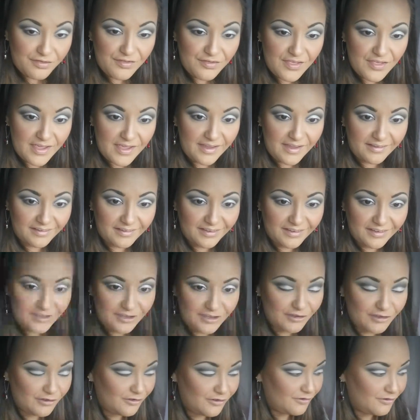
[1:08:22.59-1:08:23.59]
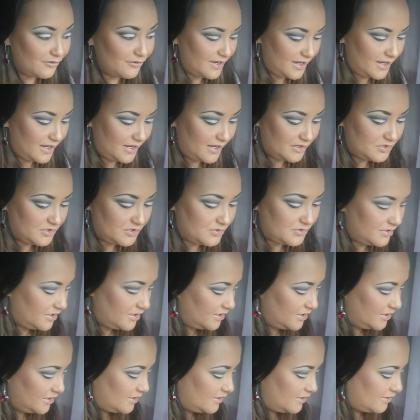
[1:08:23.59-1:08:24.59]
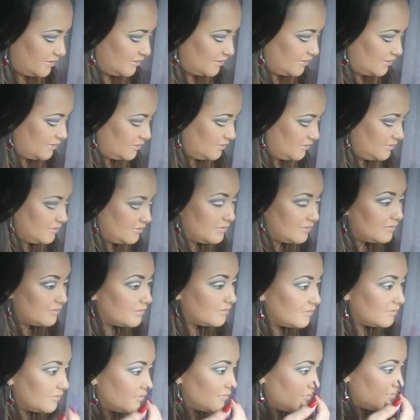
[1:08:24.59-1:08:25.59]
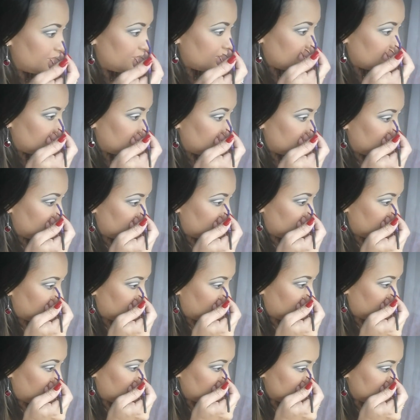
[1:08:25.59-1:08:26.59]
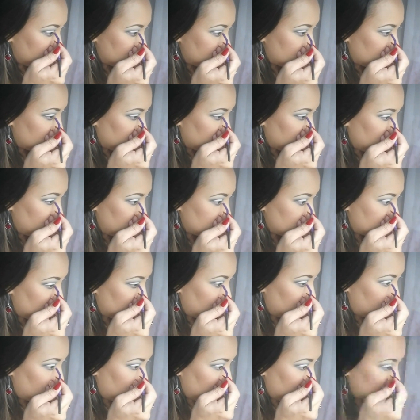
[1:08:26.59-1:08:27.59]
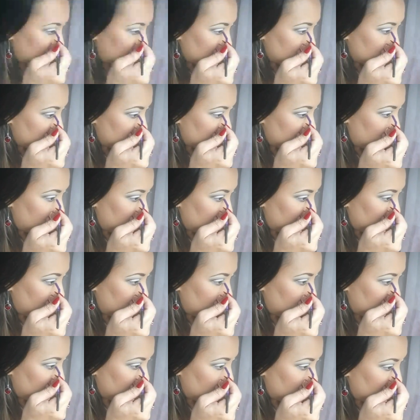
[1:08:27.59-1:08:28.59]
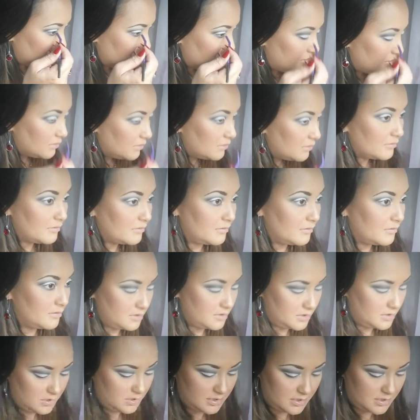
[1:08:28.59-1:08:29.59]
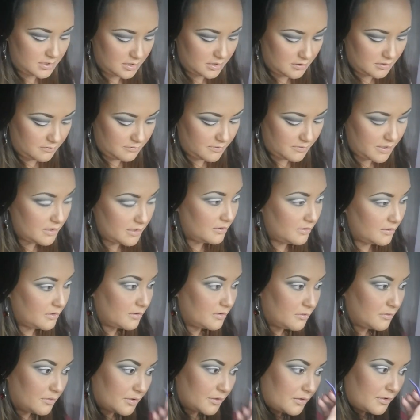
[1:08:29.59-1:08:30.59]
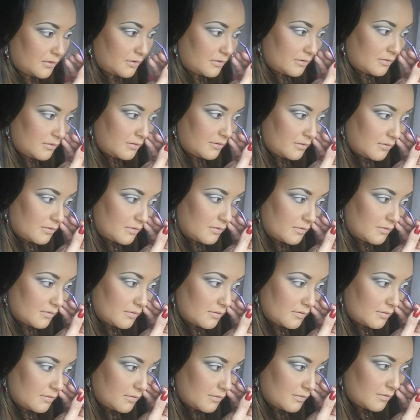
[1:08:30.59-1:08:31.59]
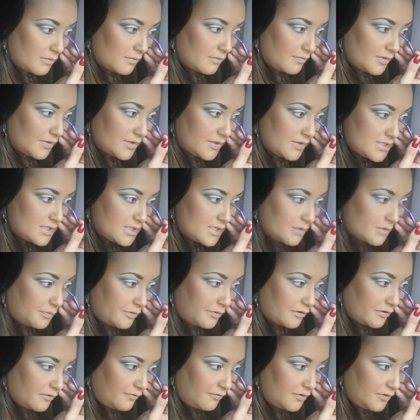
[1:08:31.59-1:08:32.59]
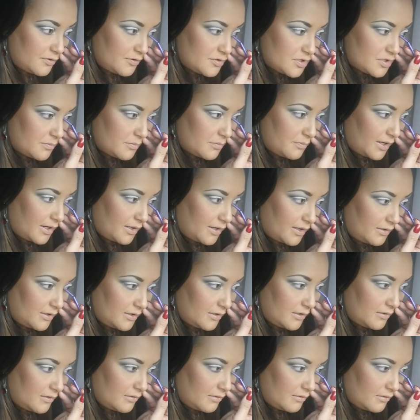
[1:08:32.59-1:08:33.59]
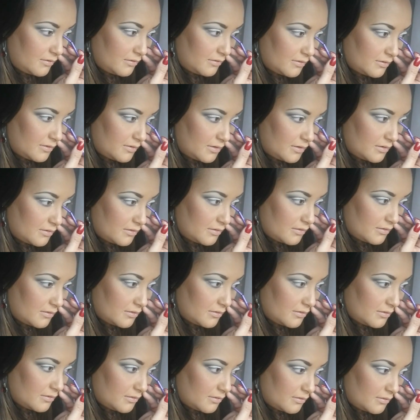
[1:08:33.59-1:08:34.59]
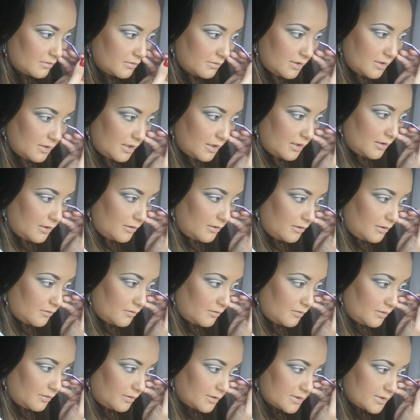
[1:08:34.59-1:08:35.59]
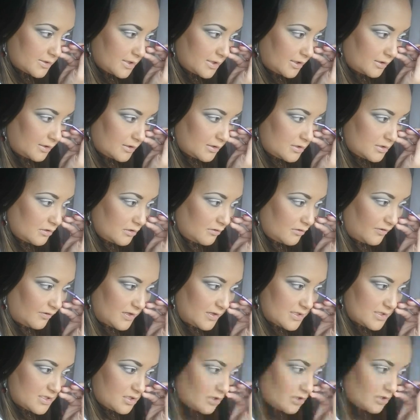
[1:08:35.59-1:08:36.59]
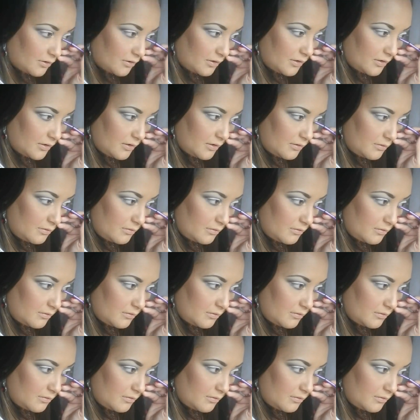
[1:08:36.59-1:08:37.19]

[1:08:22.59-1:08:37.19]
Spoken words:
Thank you, Andrea. Alright, so I'm going to use the lightest shade just to go right in the corner. This is a Profusion palette, and I know it looks like the Too Faced chocolate,